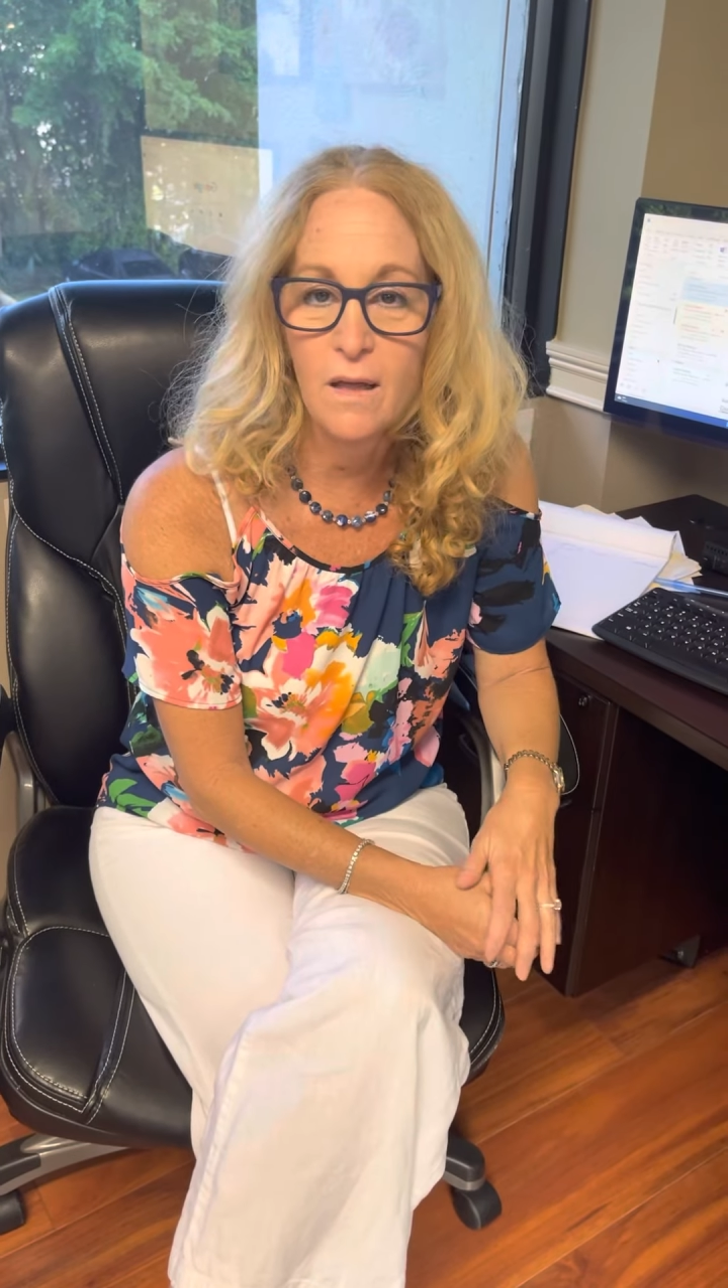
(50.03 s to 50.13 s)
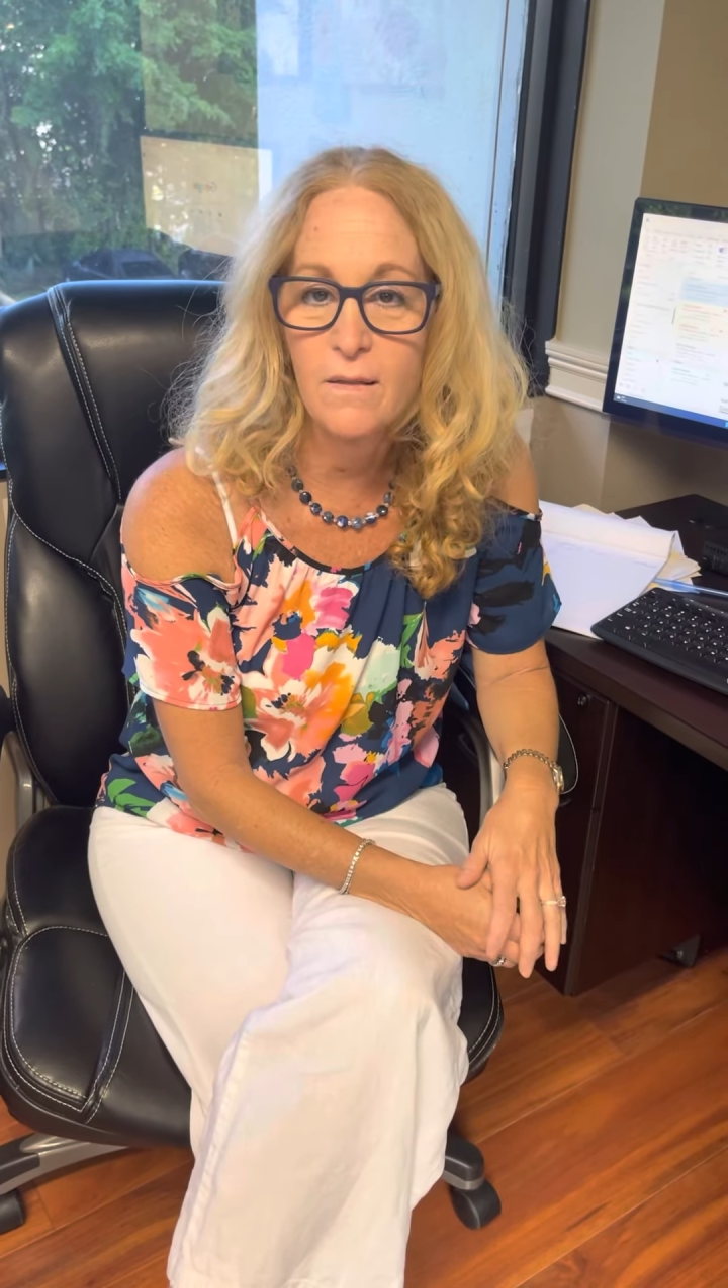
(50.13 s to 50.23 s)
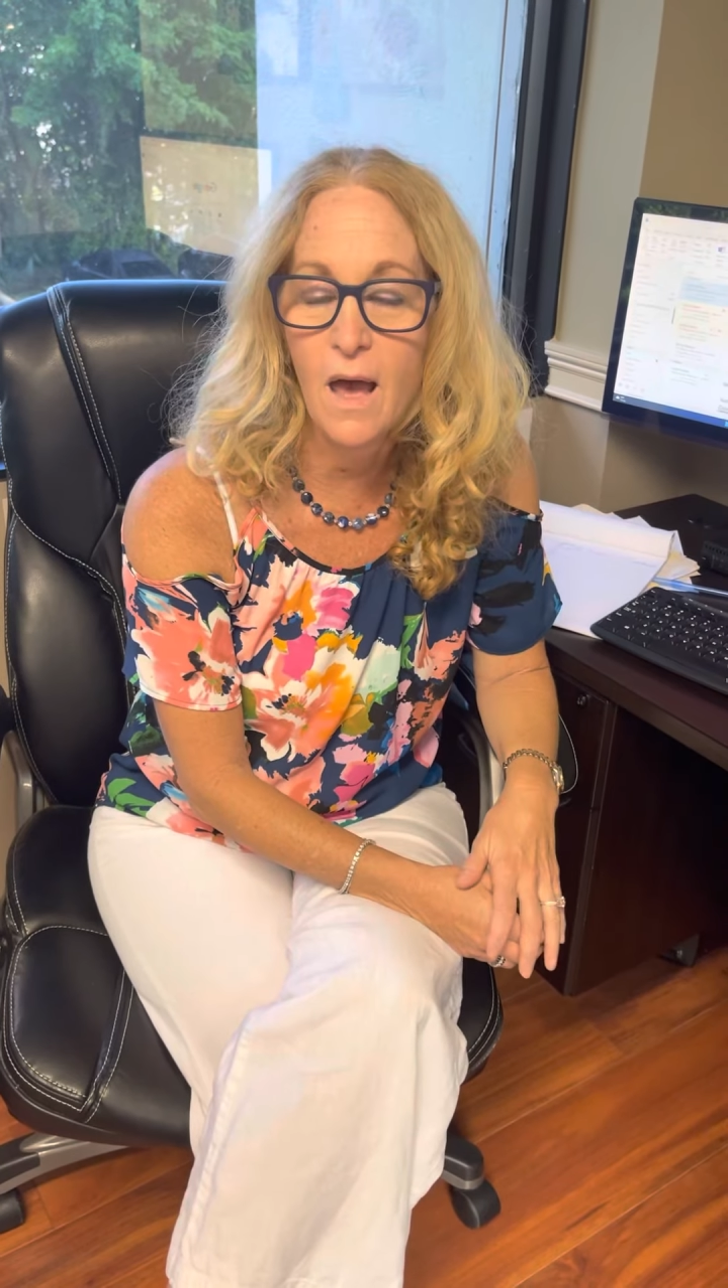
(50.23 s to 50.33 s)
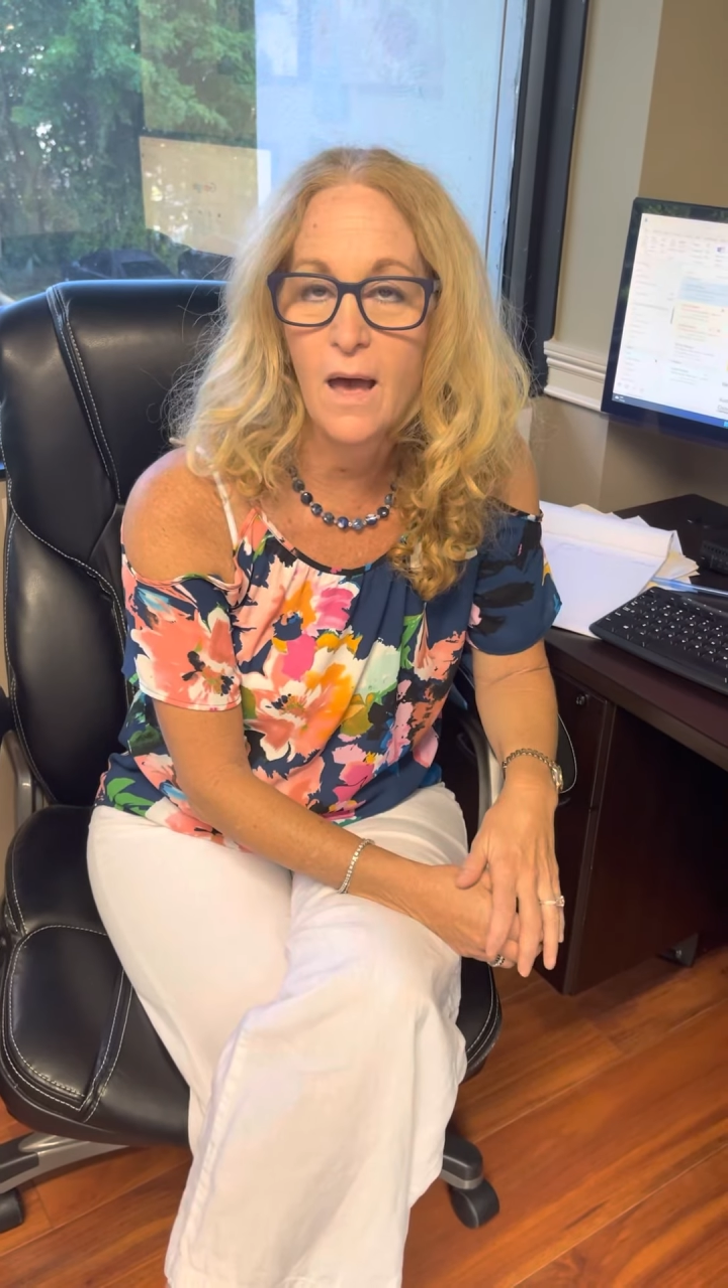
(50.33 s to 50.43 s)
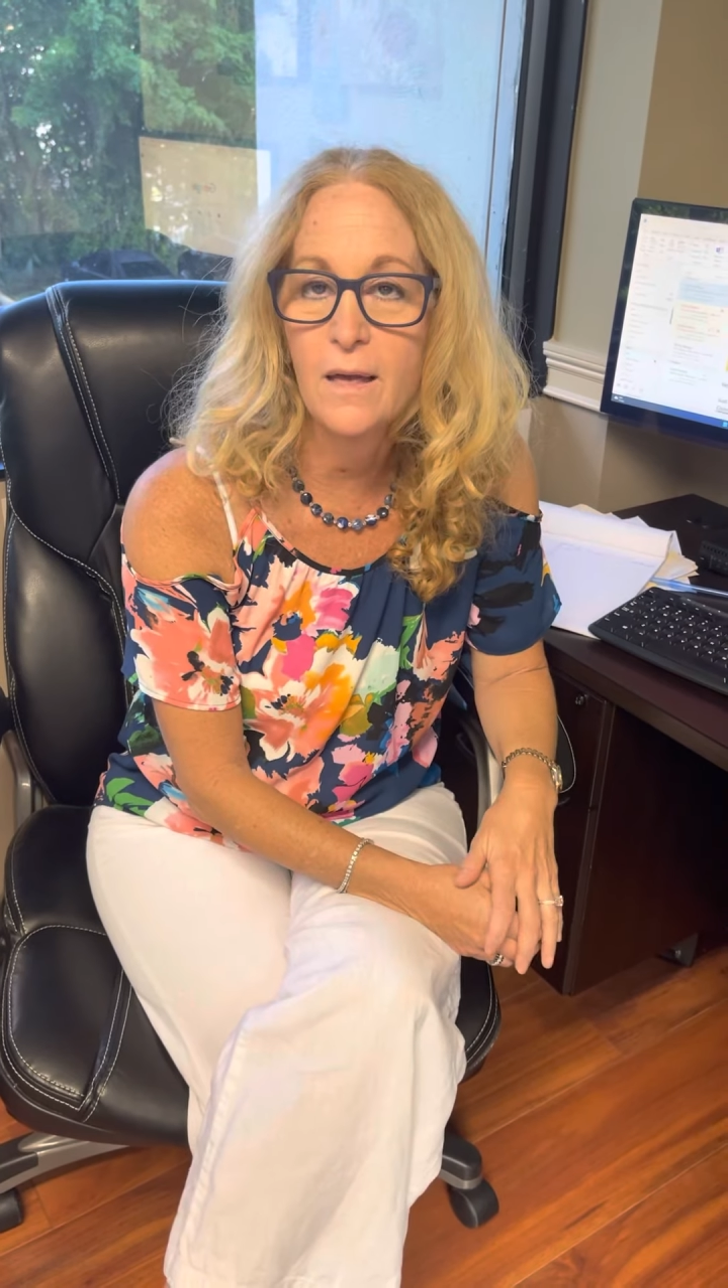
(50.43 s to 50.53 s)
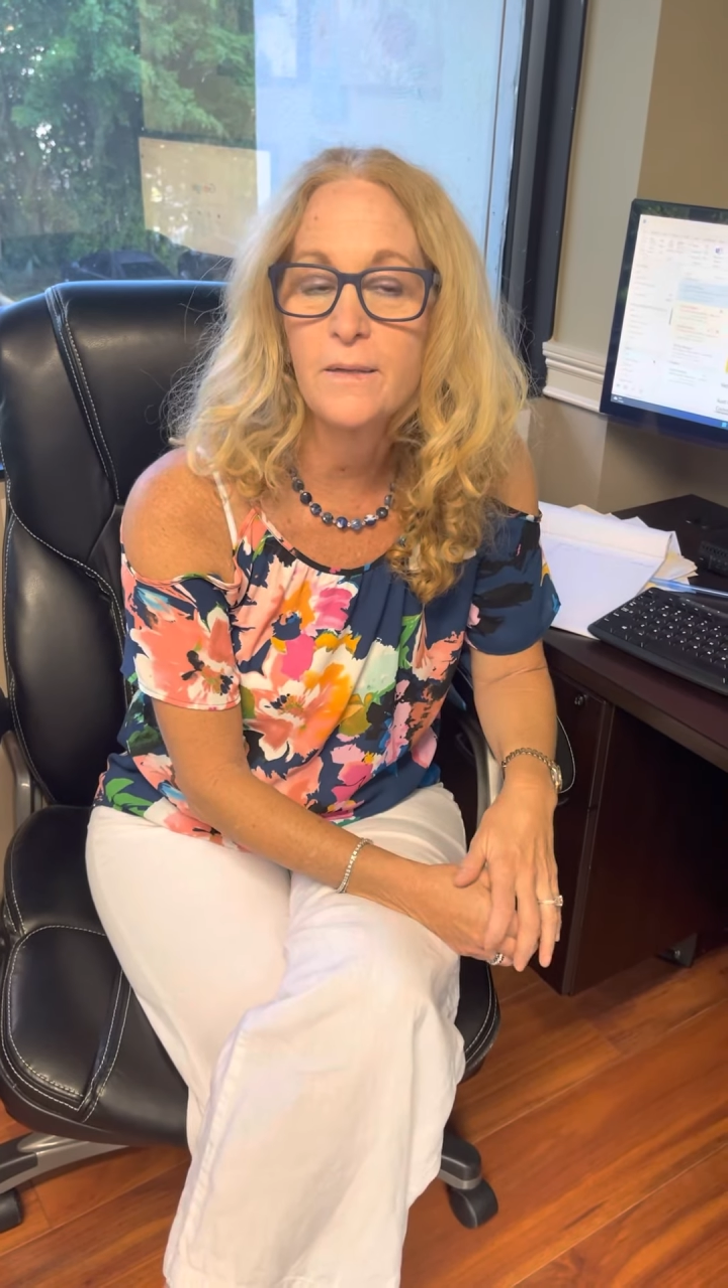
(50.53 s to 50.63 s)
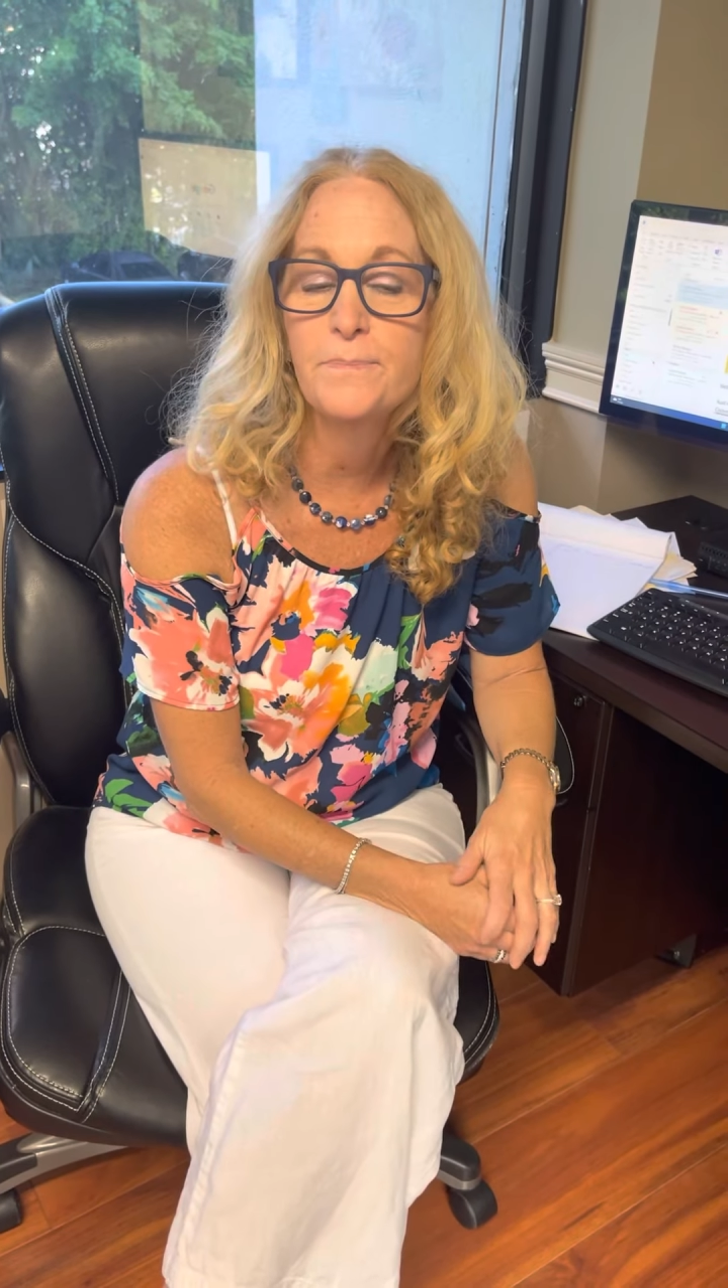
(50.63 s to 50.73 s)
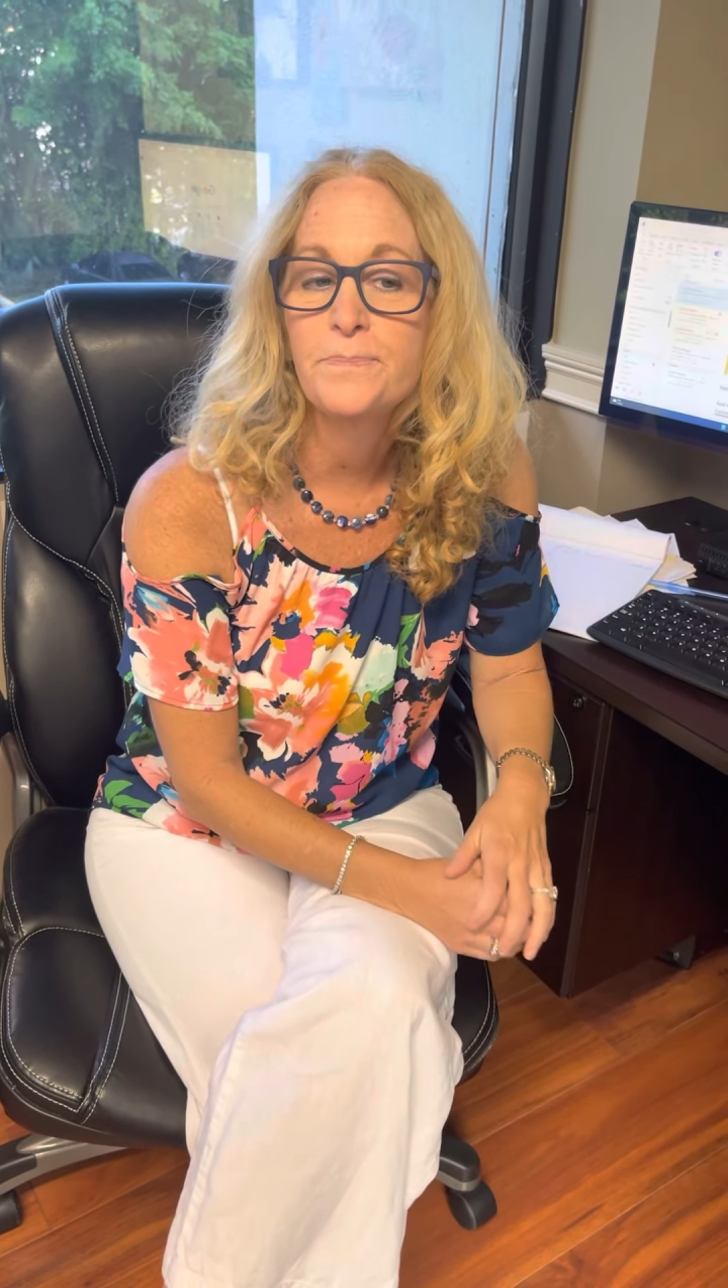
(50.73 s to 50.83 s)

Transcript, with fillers: on that.